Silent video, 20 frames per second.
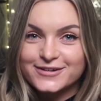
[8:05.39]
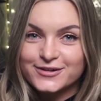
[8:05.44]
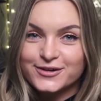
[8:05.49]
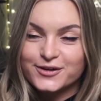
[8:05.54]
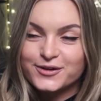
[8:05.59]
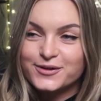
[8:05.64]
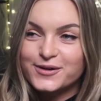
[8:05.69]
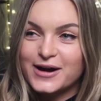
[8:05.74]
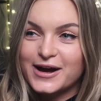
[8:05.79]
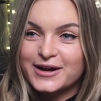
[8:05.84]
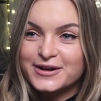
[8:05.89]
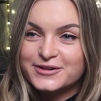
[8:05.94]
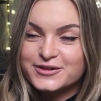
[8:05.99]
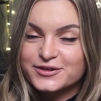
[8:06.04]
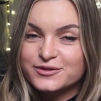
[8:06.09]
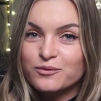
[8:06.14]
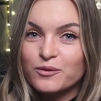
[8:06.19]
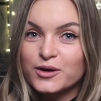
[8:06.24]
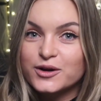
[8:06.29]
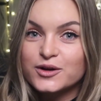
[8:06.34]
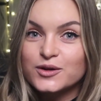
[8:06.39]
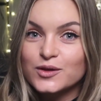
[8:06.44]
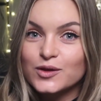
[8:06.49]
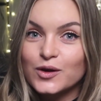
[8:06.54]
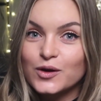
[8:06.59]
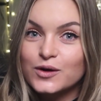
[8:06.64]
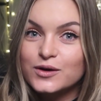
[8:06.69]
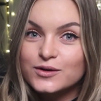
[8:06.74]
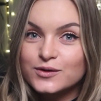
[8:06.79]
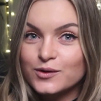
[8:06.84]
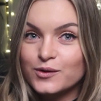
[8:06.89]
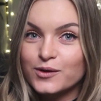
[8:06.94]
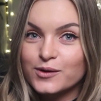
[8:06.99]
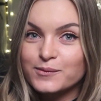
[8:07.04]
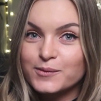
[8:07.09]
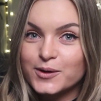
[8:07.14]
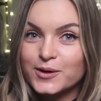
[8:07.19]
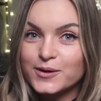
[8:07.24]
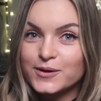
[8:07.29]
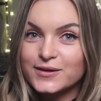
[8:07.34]
I just want to look
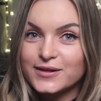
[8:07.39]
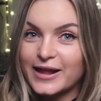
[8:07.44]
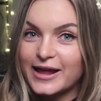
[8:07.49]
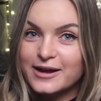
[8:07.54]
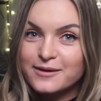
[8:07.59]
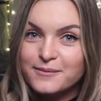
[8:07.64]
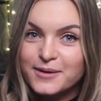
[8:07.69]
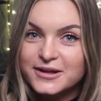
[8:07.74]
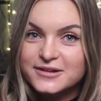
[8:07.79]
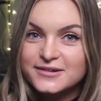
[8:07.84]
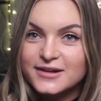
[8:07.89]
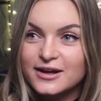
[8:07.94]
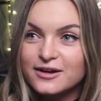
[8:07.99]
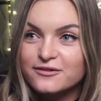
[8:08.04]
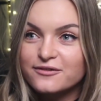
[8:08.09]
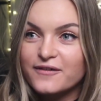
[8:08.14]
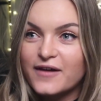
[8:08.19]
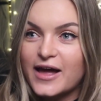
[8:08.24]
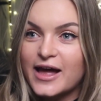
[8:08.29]
normal like myself